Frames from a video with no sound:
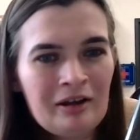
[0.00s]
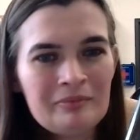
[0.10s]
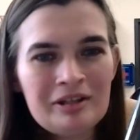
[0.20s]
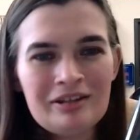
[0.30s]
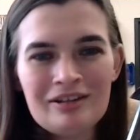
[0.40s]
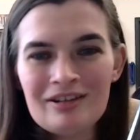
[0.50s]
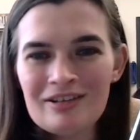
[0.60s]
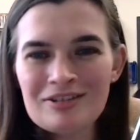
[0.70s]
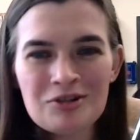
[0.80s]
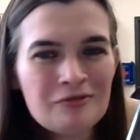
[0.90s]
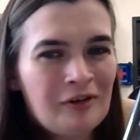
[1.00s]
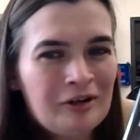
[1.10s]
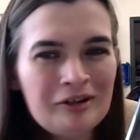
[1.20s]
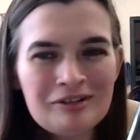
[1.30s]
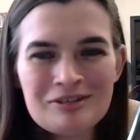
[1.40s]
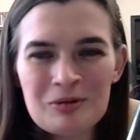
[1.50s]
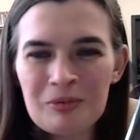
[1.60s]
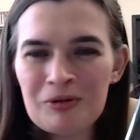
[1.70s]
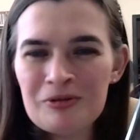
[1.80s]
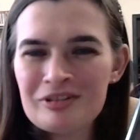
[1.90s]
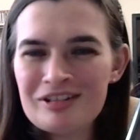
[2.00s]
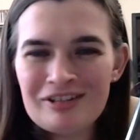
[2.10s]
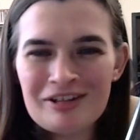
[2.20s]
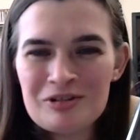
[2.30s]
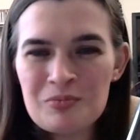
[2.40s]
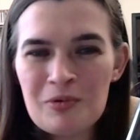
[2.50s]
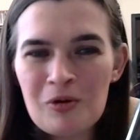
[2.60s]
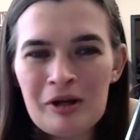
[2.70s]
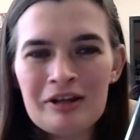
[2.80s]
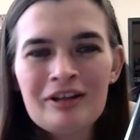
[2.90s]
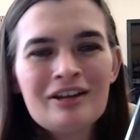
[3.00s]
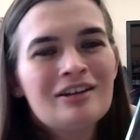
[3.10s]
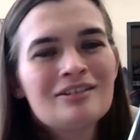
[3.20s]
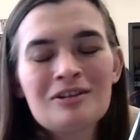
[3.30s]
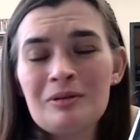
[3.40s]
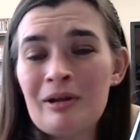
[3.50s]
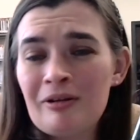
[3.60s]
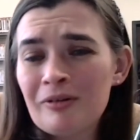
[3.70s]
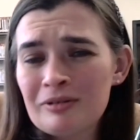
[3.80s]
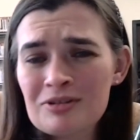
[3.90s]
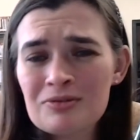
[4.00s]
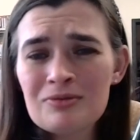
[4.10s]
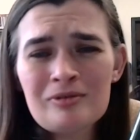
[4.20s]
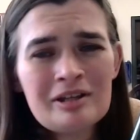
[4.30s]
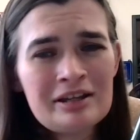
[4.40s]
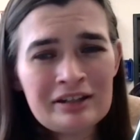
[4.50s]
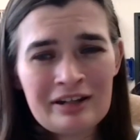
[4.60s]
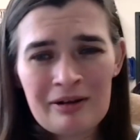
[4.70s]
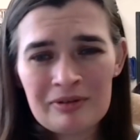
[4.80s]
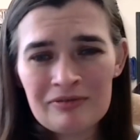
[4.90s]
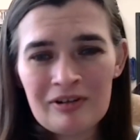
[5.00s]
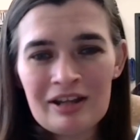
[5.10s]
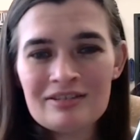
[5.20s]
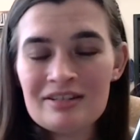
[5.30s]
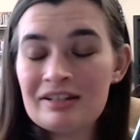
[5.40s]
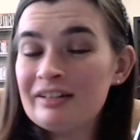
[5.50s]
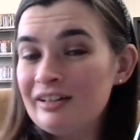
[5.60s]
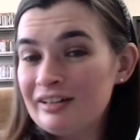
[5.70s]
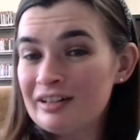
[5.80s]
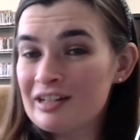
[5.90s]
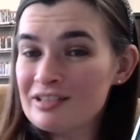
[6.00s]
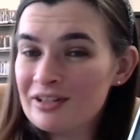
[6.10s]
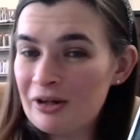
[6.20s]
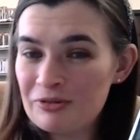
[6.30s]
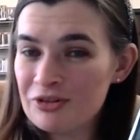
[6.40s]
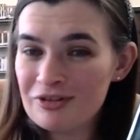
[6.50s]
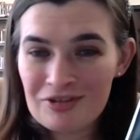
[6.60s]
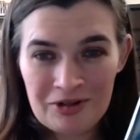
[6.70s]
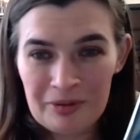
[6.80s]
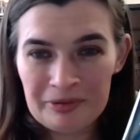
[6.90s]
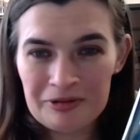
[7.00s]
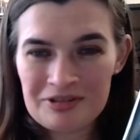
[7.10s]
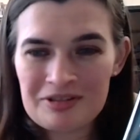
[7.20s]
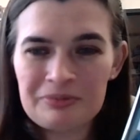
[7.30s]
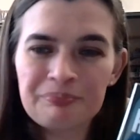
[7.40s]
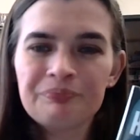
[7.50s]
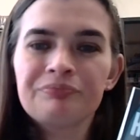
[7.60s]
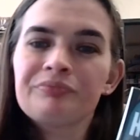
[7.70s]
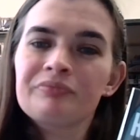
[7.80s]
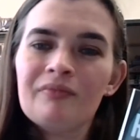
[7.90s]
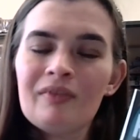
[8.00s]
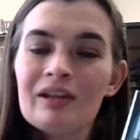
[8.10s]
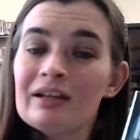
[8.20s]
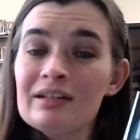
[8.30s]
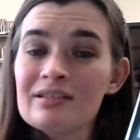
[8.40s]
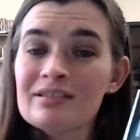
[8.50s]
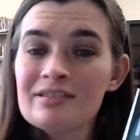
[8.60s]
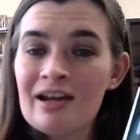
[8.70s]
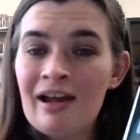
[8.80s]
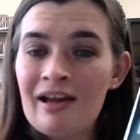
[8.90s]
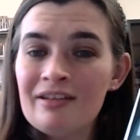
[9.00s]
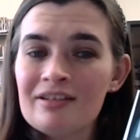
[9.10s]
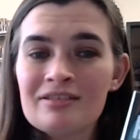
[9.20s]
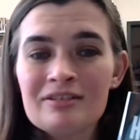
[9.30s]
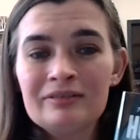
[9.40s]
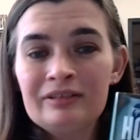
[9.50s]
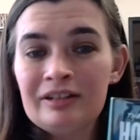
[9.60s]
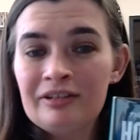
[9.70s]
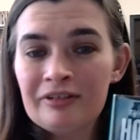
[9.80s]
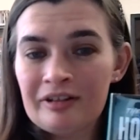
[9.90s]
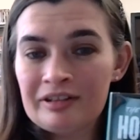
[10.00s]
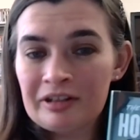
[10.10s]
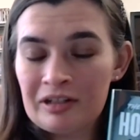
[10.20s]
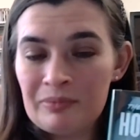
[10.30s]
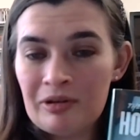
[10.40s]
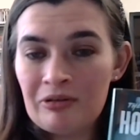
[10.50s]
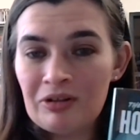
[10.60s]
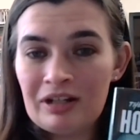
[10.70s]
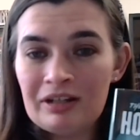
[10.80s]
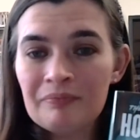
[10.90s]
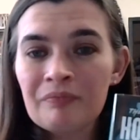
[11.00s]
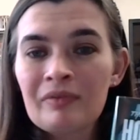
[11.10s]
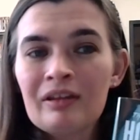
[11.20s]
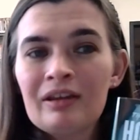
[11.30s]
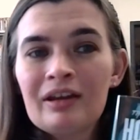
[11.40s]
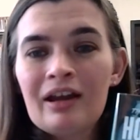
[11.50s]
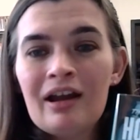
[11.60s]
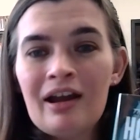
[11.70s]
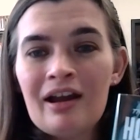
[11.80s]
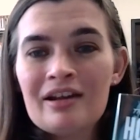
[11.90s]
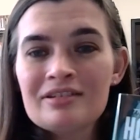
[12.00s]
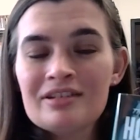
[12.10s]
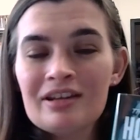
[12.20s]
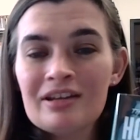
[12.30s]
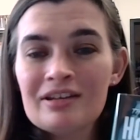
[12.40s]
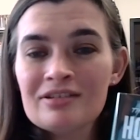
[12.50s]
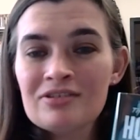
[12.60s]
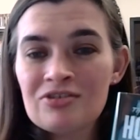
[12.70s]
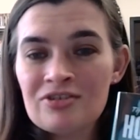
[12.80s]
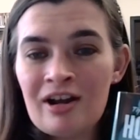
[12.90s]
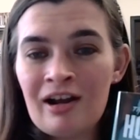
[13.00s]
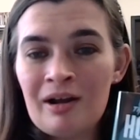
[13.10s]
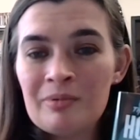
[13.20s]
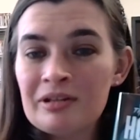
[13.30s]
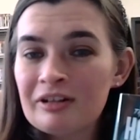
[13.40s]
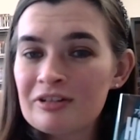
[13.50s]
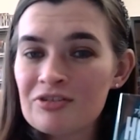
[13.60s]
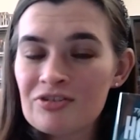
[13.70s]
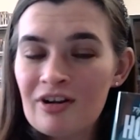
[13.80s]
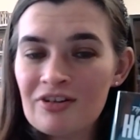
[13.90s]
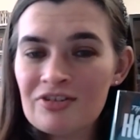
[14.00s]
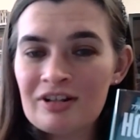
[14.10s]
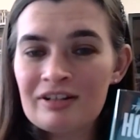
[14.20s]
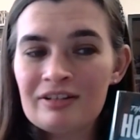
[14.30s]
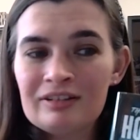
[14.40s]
He is your very typical teenage boy. He's all about going to school, hanging out with friends, and eating his kosher Starburst. His dad is a leader in the community, and his job in construction